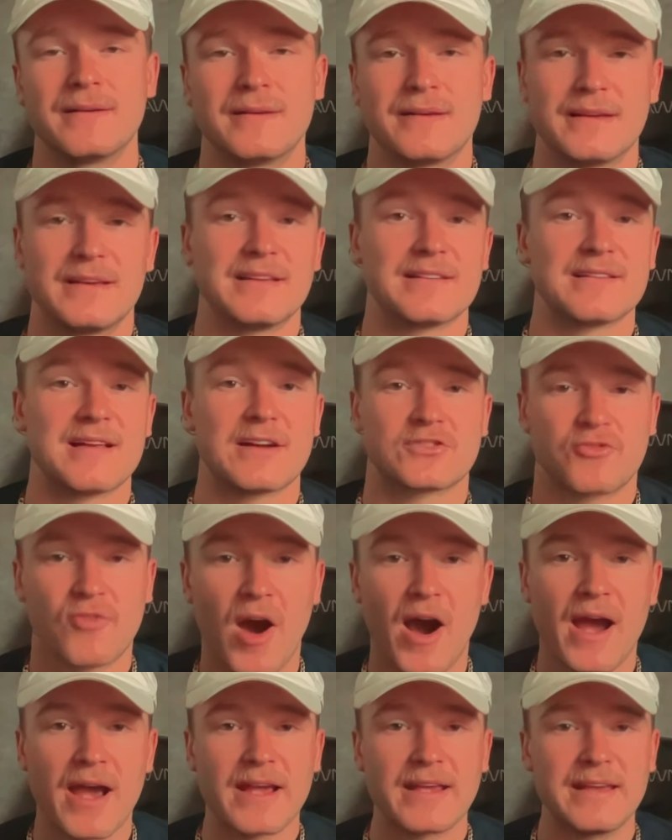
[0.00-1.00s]
he's not
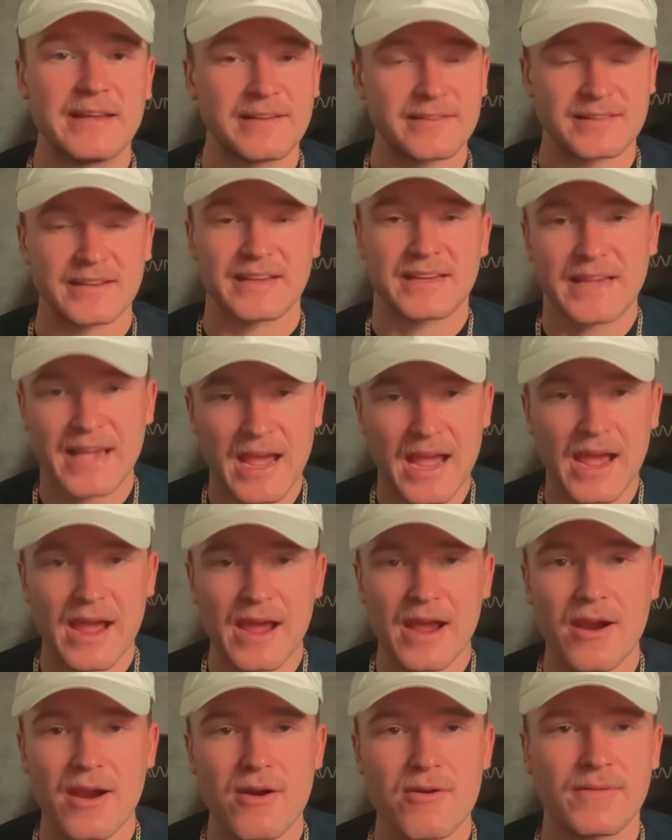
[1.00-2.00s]
trying, he doesn't
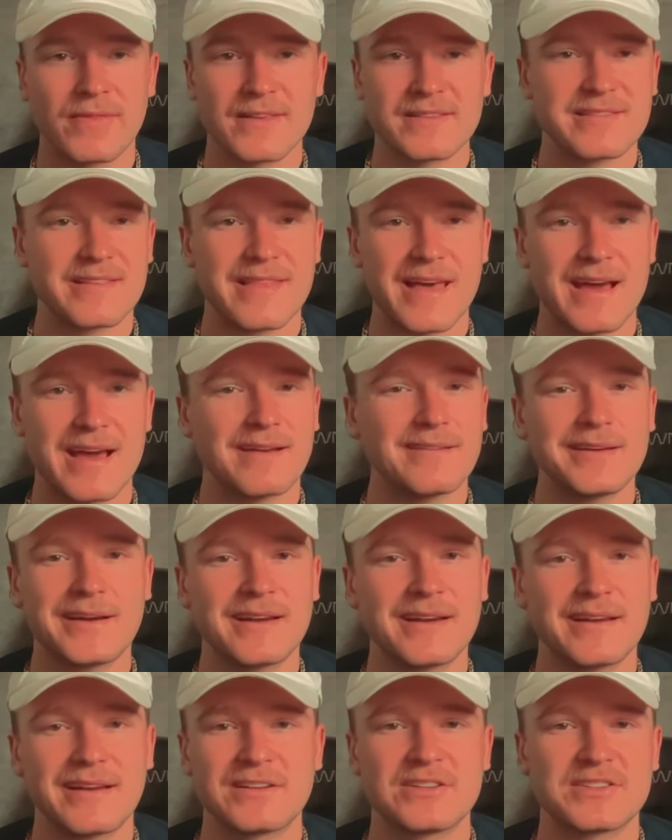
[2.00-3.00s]
care, and this and that,
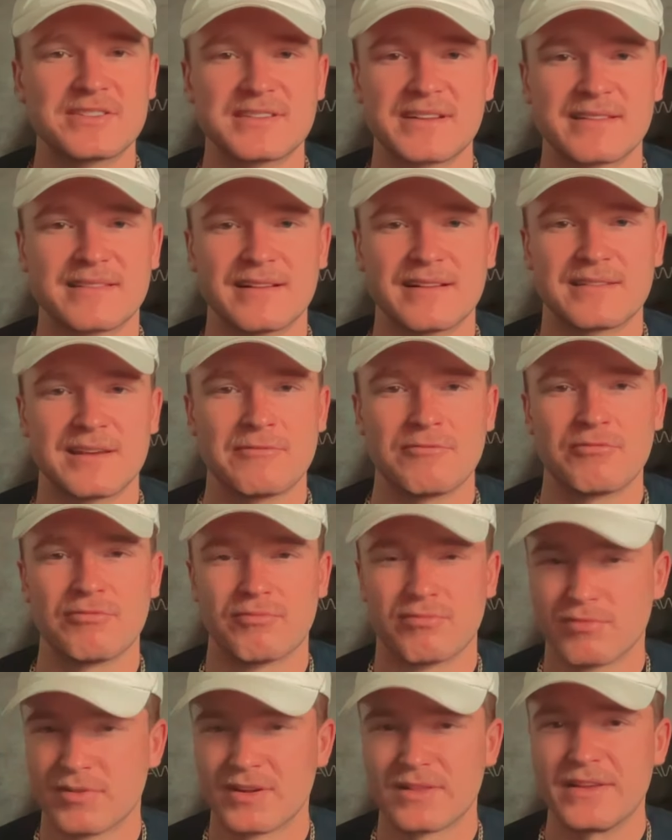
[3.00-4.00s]
I, I just think that's a
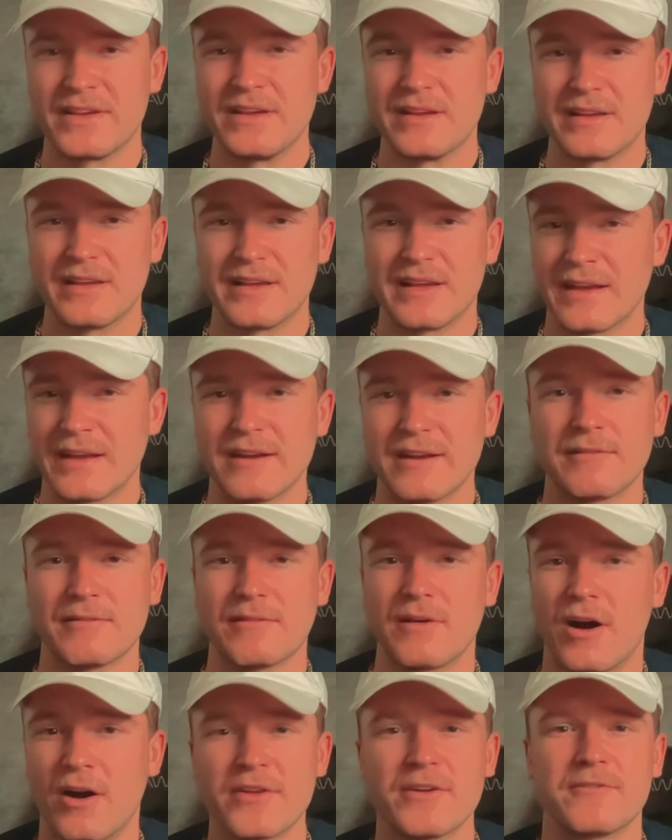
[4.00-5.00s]
really in an
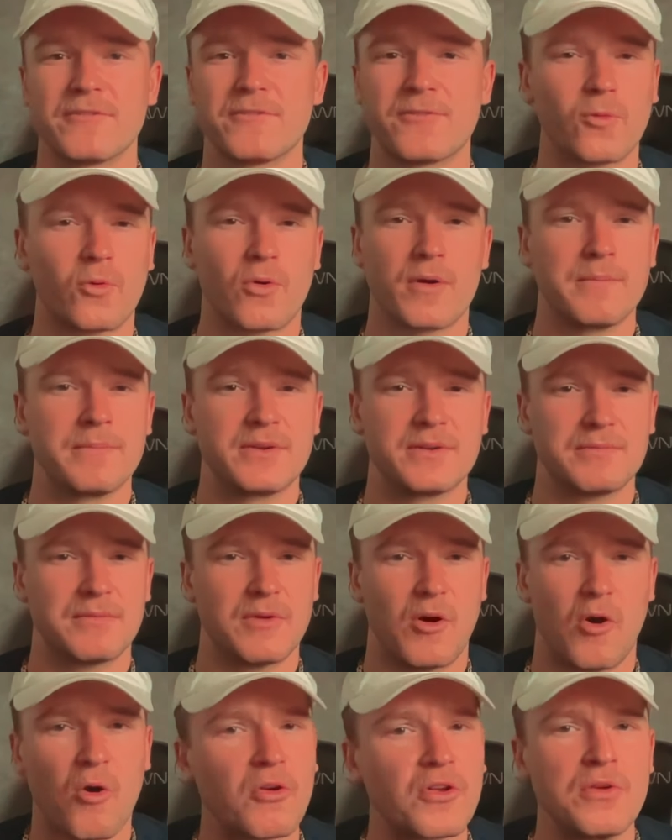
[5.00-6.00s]
uninformed
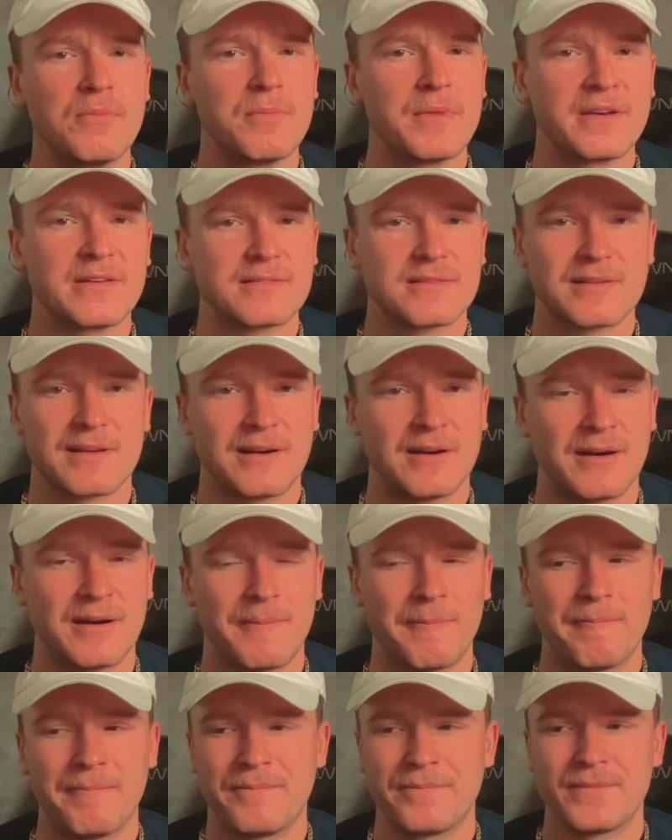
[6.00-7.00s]
argument.
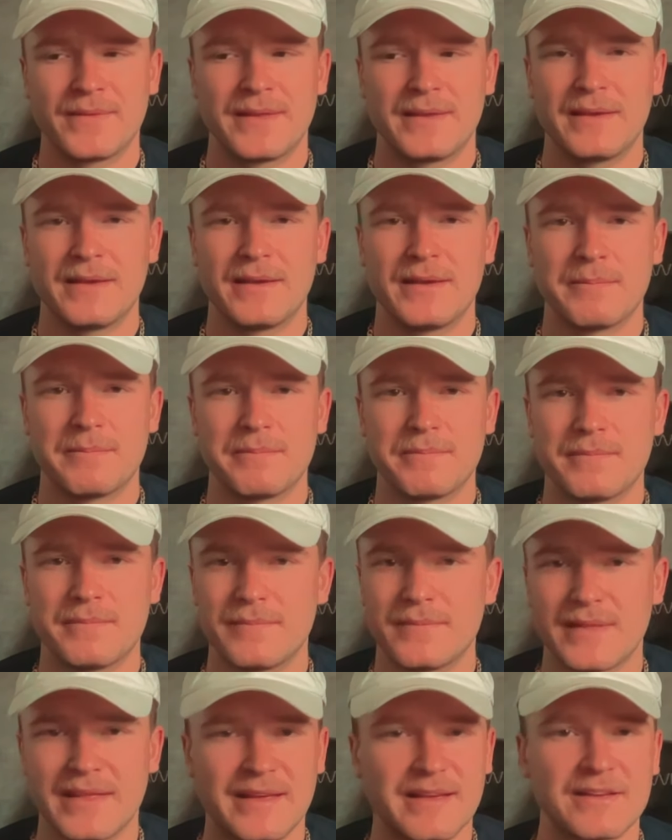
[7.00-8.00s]
Um,
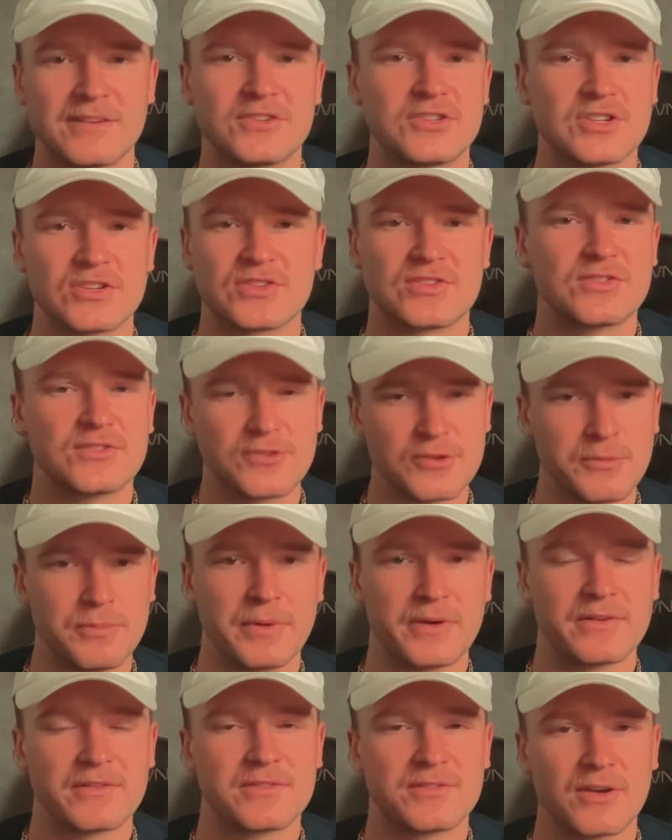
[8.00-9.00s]
it's just
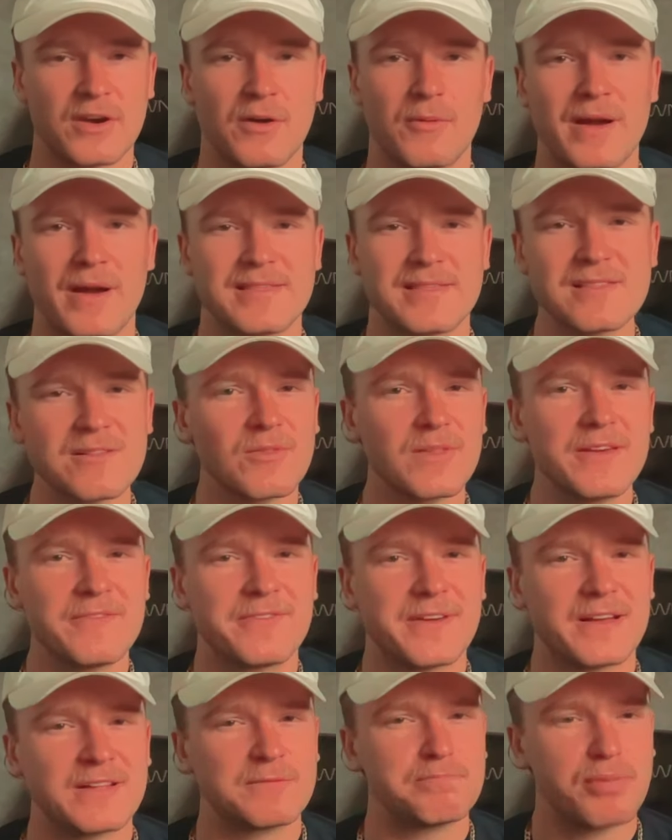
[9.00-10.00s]
stupid. So I think the Leaf
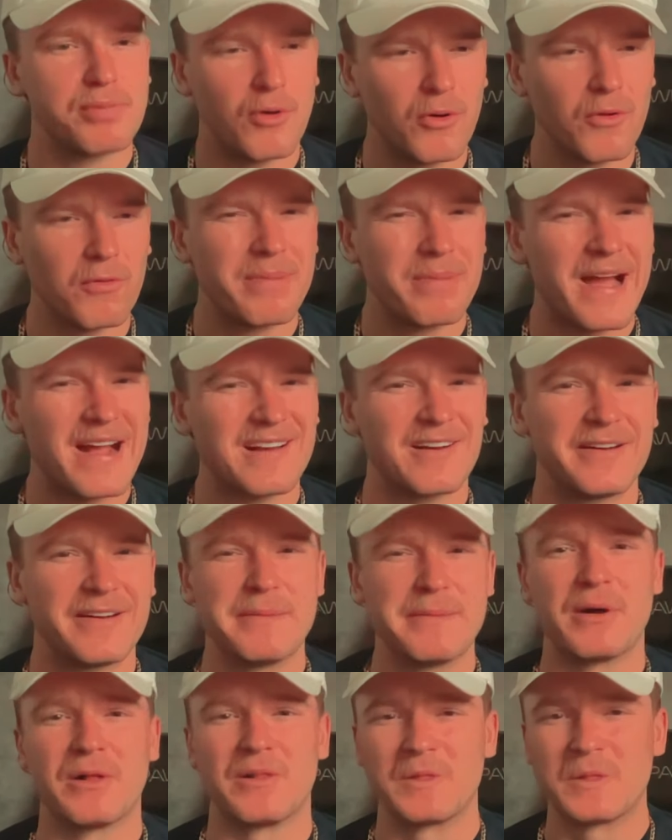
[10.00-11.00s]
fans pulled back on
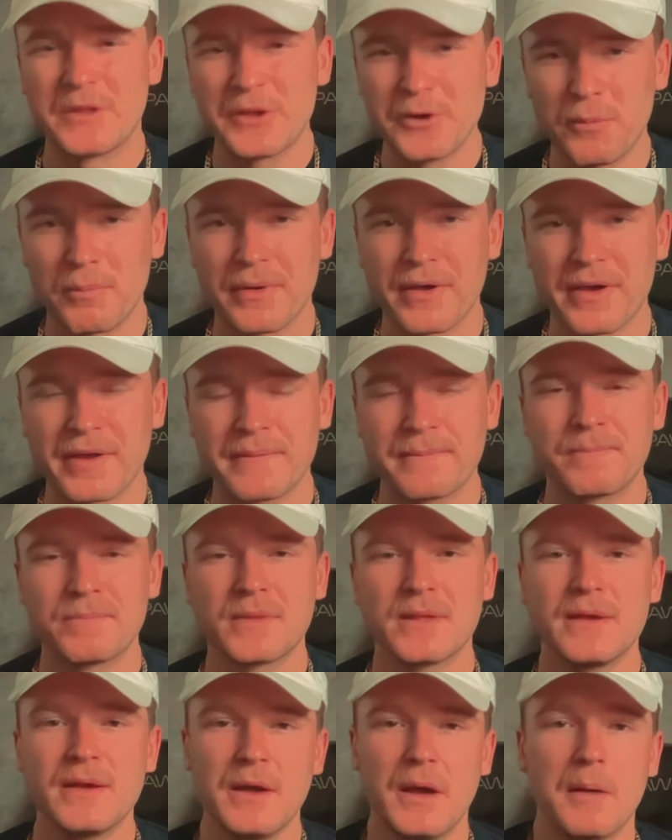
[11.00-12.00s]
him a little bit,
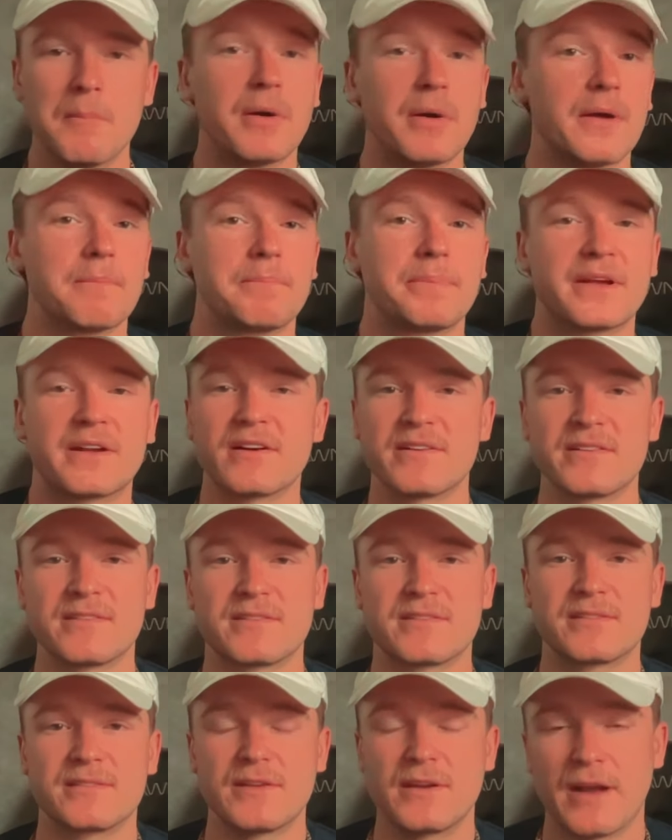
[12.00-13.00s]
but
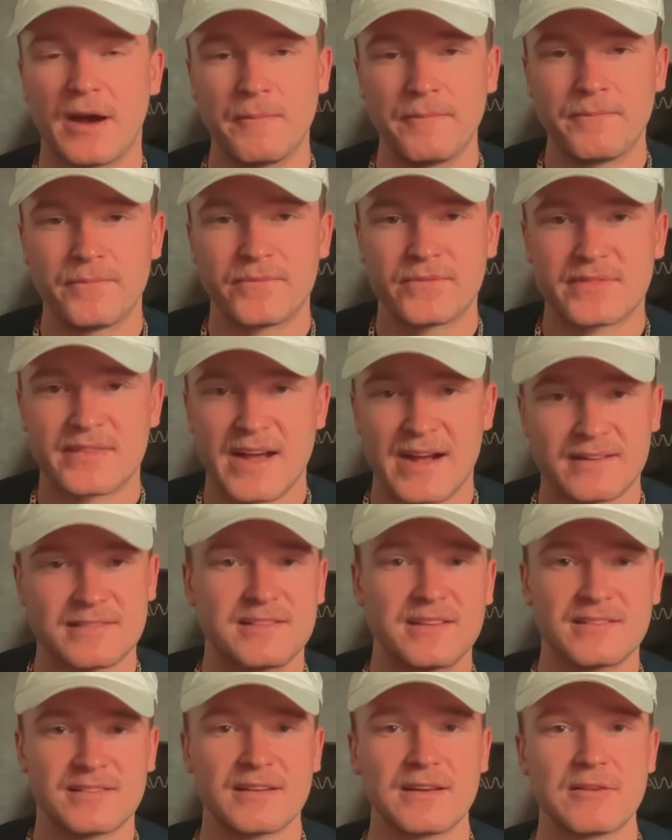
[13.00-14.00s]
because, you know,
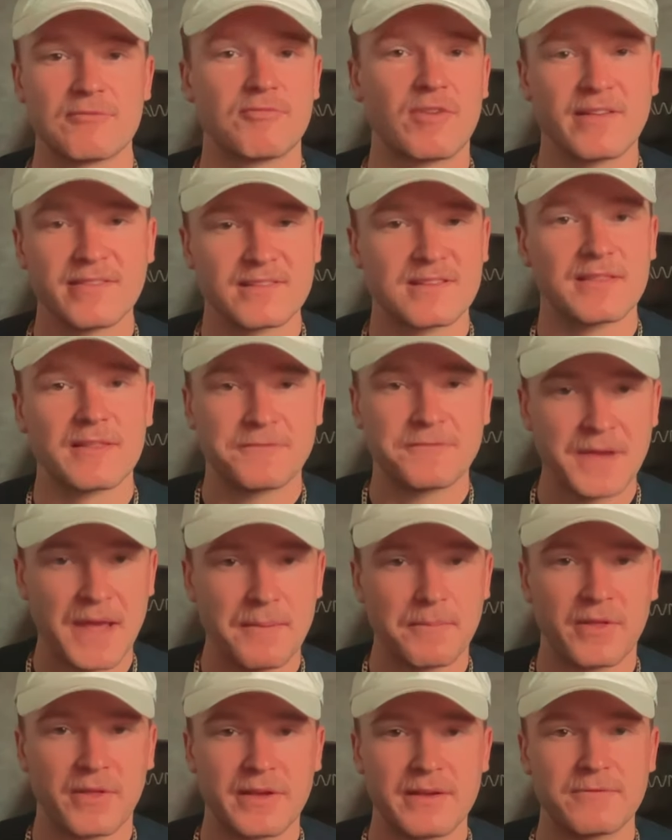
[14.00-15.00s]
toxicity runs in the
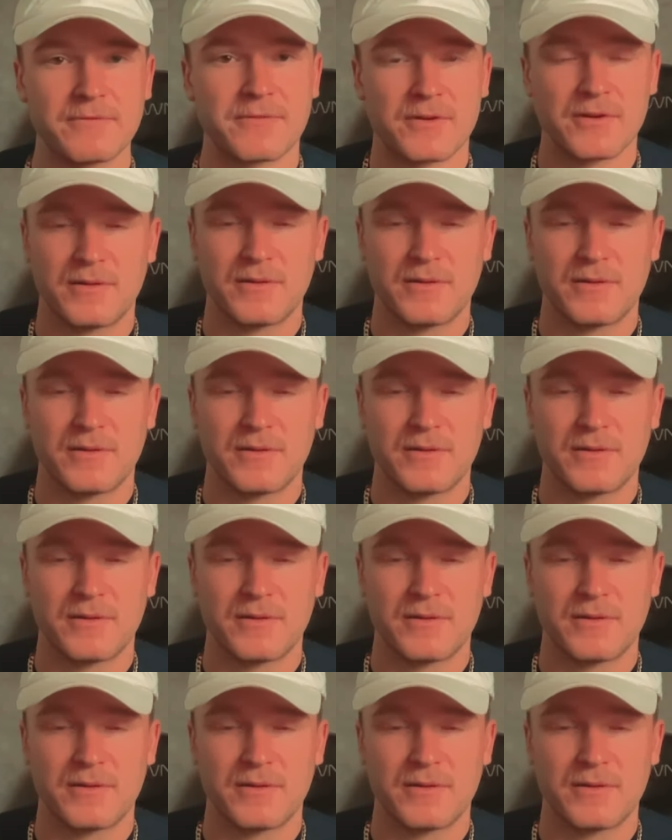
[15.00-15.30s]
family for a